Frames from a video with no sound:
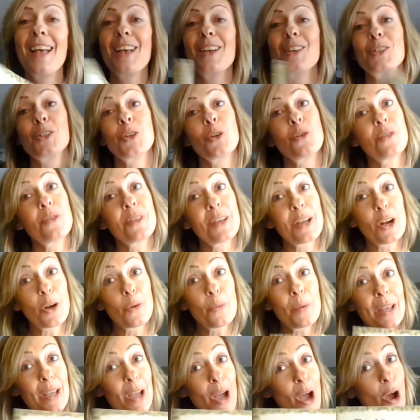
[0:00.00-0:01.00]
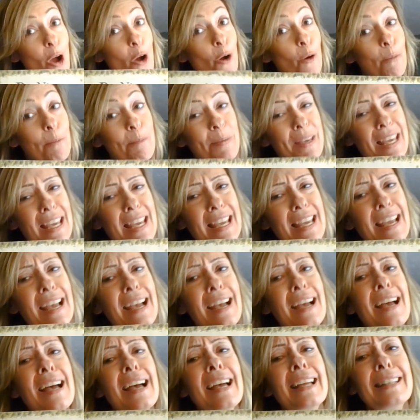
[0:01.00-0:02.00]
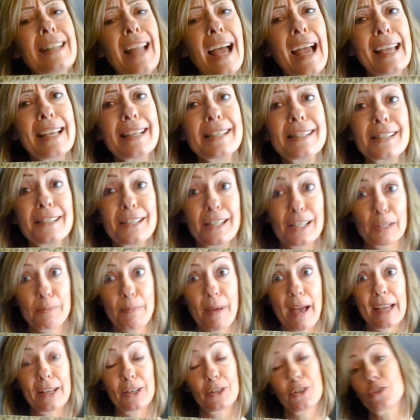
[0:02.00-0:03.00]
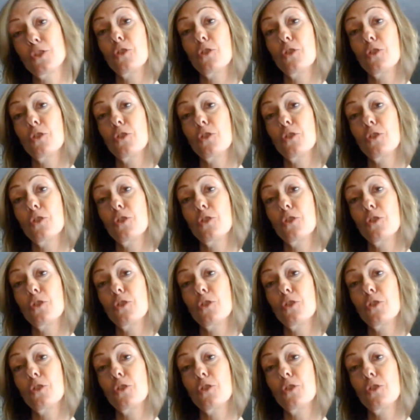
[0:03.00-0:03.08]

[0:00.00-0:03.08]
So there we go. Be nice to spiders.